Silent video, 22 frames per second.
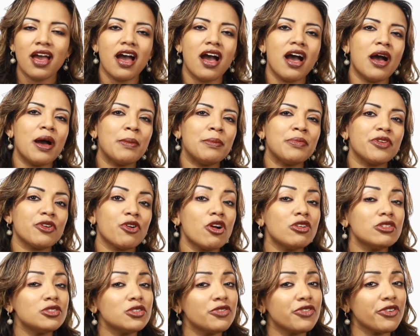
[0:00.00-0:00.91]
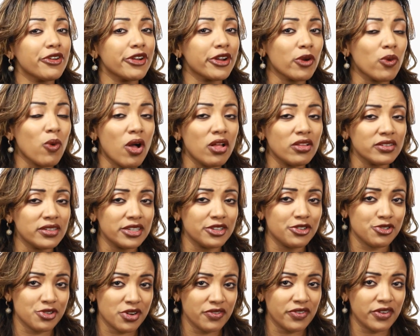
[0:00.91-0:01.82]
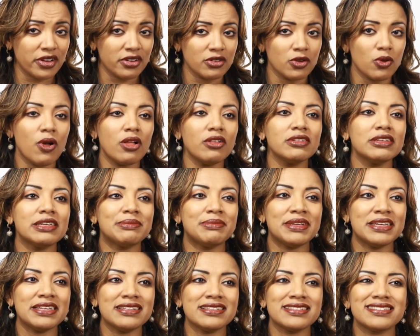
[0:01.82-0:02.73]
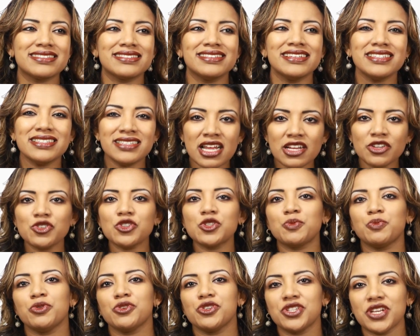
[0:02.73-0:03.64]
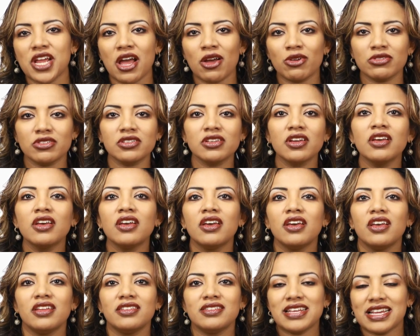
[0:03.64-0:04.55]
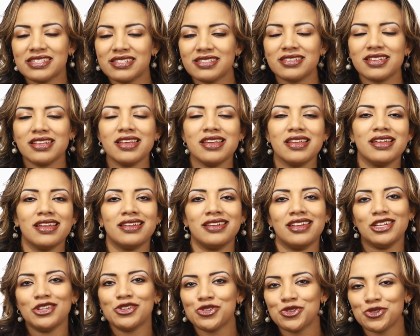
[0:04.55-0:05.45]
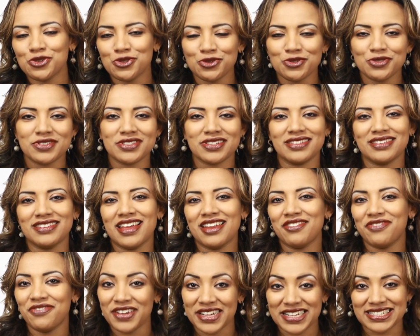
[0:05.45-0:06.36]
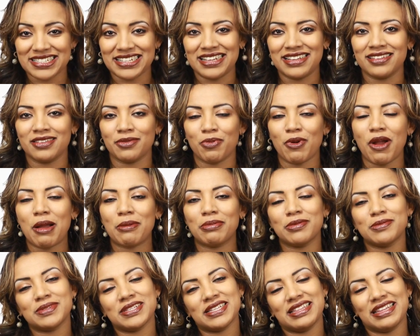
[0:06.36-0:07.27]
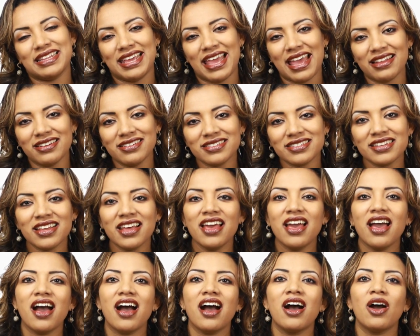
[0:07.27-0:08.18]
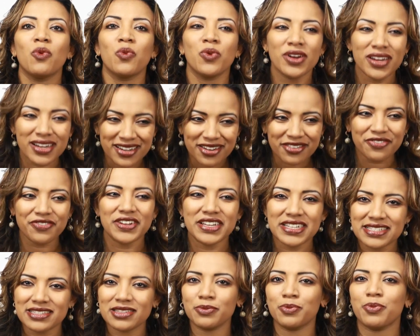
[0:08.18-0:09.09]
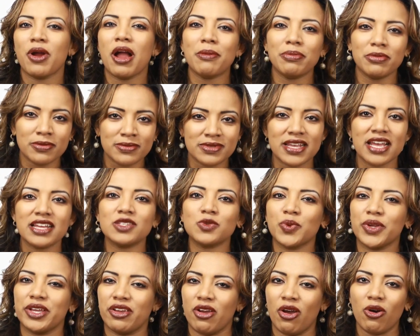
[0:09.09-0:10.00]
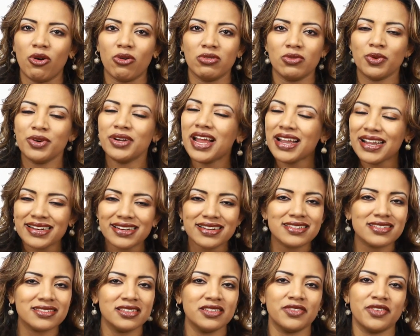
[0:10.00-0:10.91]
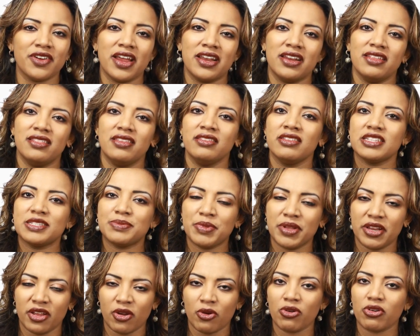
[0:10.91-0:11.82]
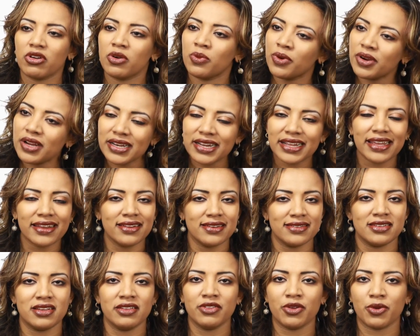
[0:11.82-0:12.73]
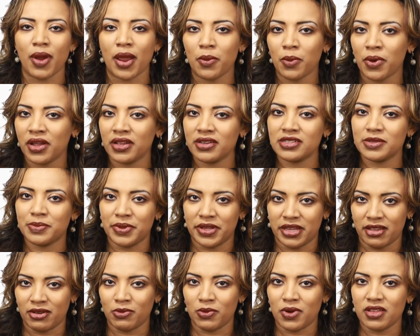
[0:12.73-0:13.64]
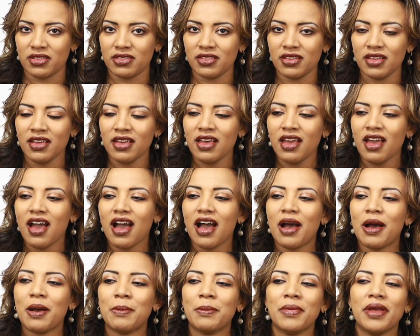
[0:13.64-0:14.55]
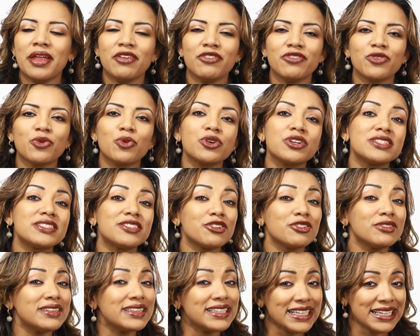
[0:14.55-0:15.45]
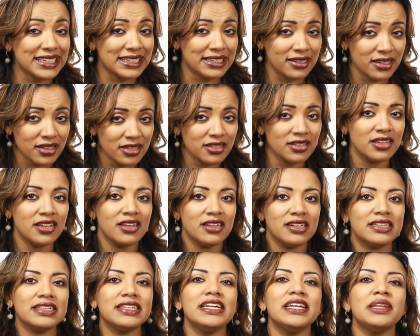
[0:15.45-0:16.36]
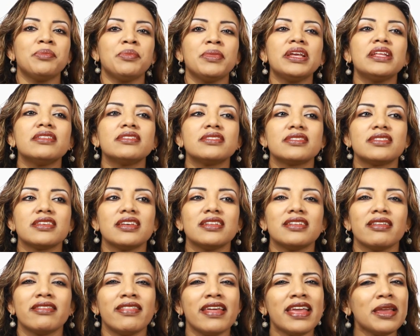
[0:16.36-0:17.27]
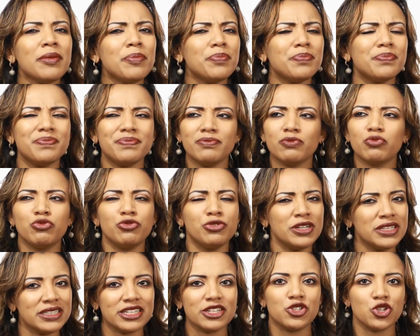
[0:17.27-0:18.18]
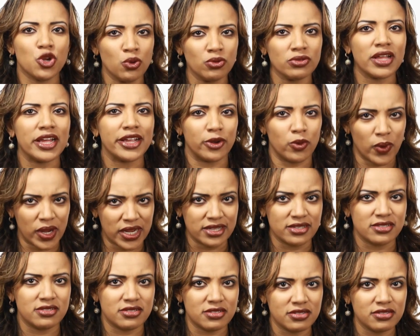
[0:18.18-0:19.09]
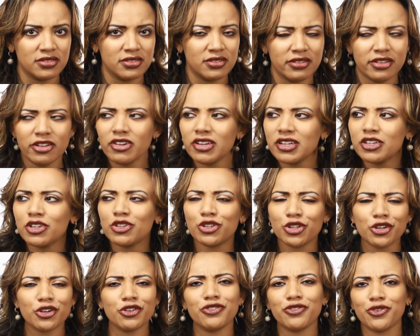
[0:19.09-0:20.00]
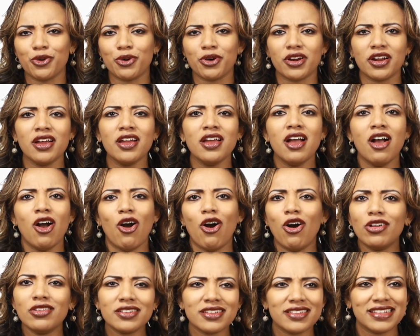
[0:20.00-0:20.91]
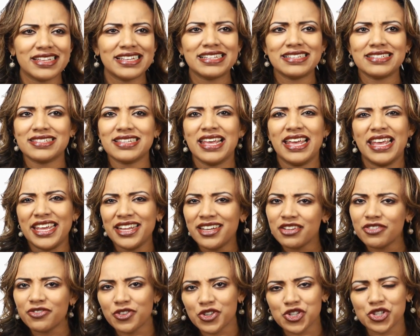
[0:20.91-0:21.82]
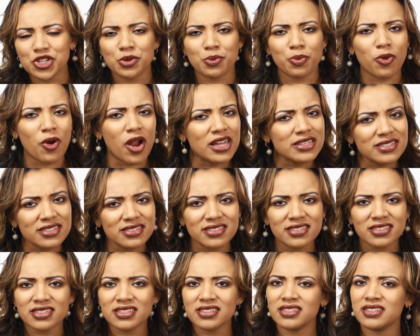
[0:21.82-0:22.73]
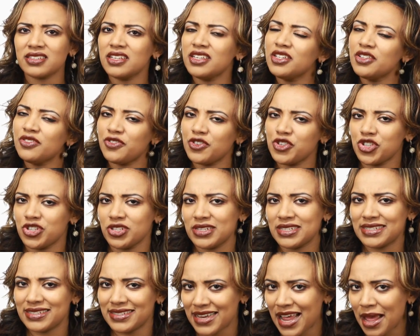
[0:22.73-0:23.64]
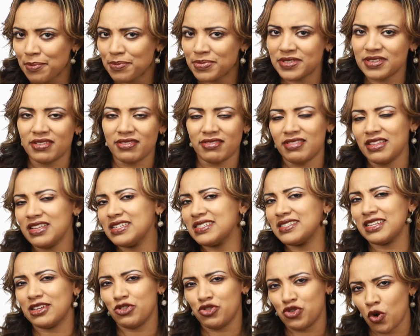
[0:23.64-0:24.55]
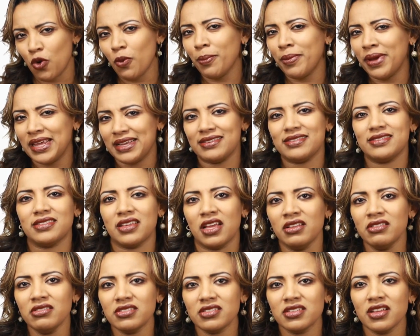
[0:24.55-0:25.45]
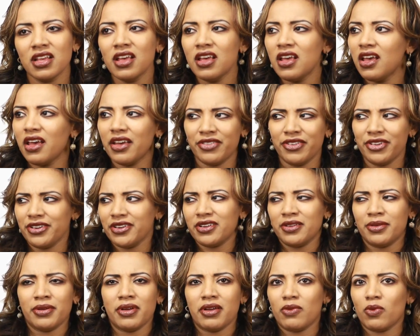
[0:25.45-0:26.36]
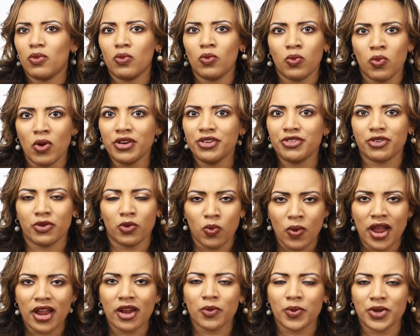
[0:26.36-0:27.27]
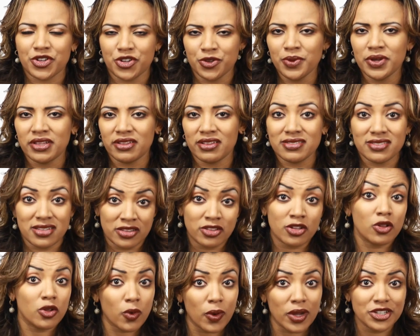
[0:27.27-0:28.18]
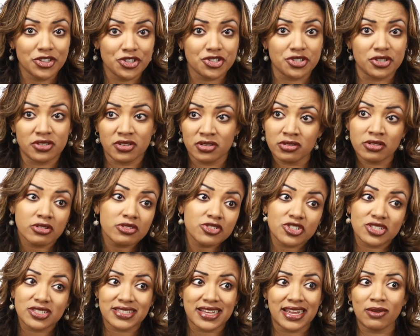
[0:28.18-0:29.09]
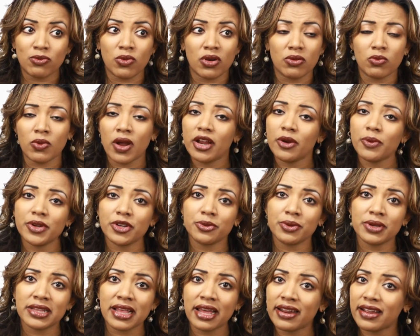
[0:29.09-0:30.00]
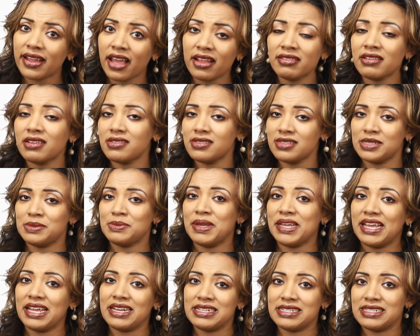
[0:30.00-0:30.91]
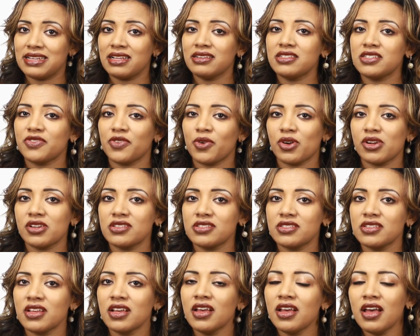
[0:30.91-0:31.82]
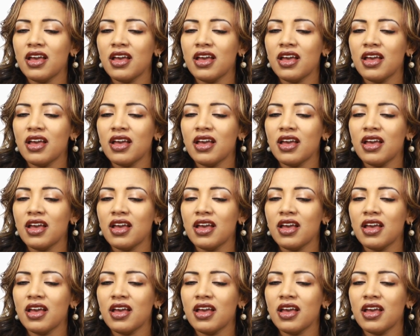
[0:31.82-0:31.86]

They're also very quality driven. Quality means let's not just push out testing and issues and fixing the problems at the end. We're going to fix the problems as we go. We're not going to deliver anything that's mediocre. We're going to get it done the right way to begin with. And of course, they're lean. Lean means that they really don't like waste. They're going to look for all of these inefficient processes and inefficient steps and things that don't make sense. And they're going to wonder, why are we doing this? And they'll question, and they'll just say, why are we doing that again? That doesn't make any sense for us.